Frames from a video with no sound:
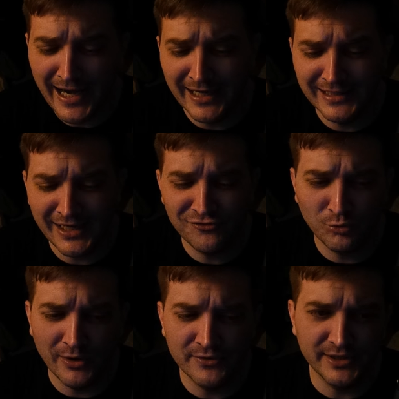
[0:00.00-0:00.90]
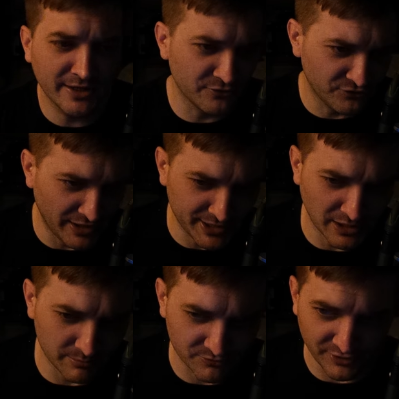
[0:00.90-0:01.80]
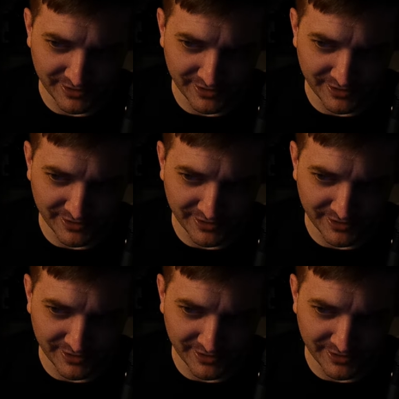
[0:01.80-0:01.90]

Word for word: And that's where the other side comes